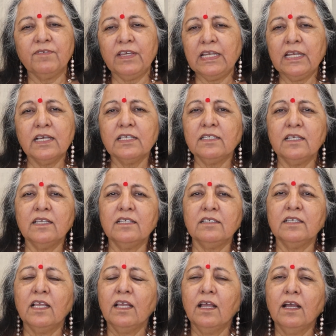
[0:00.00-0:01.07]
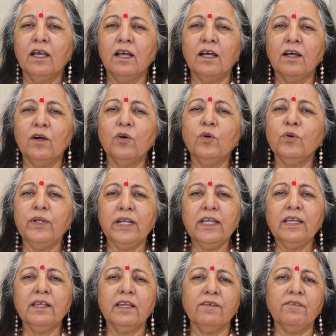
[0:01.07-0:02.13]
Venus is uh,
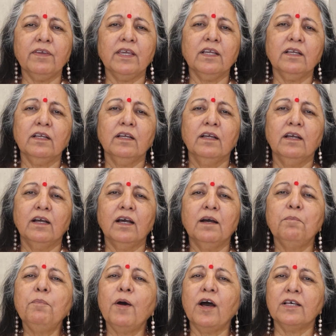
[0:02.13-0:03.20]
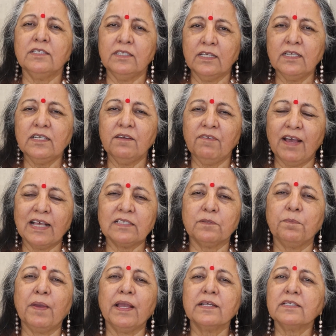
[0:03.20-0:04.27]
only giving uh, positive
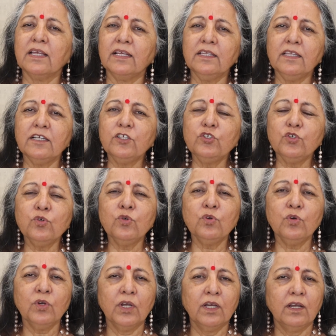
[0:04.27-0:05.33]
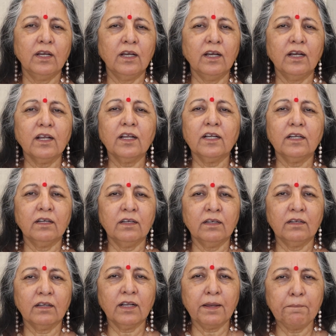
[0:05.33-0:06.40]
aspects. And the two uh,
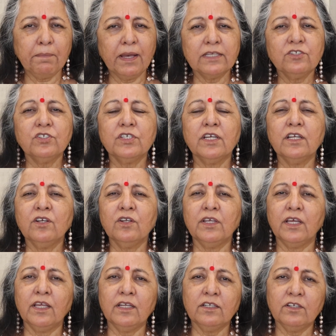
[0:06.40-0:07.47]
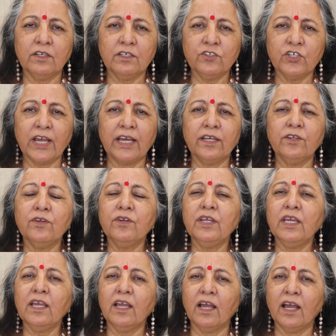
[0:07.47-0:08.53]
uh, combustion in
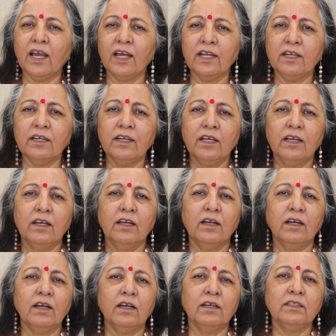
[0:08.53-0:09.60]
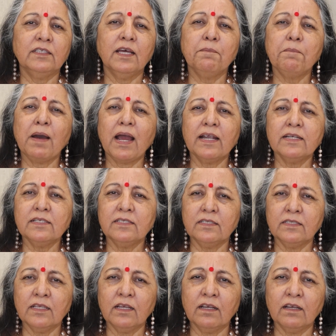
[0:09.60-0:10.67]
January and uh, the
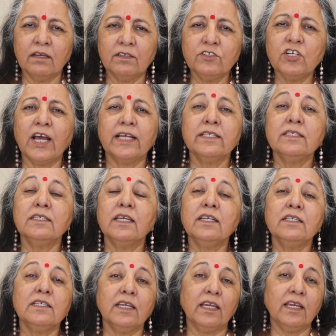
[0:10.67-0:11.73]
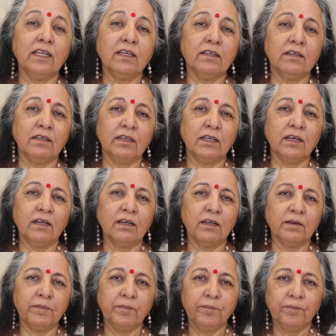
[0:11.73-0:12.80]
Mars uh, transit in
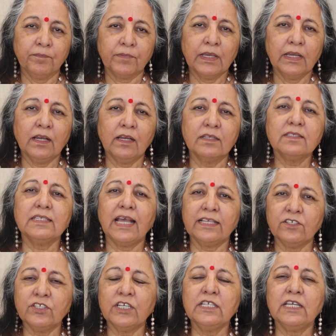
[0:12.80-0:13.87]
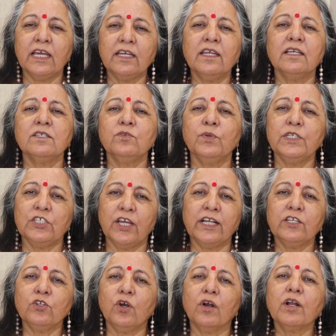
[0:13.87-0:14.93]
uh, uh, Sagittarius, which
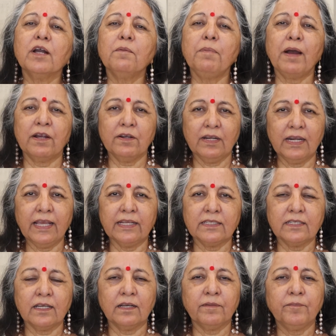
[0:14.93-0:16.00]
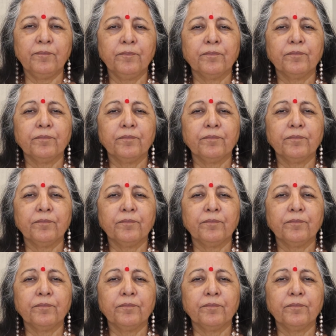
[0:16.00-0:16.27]
I'll talk about later.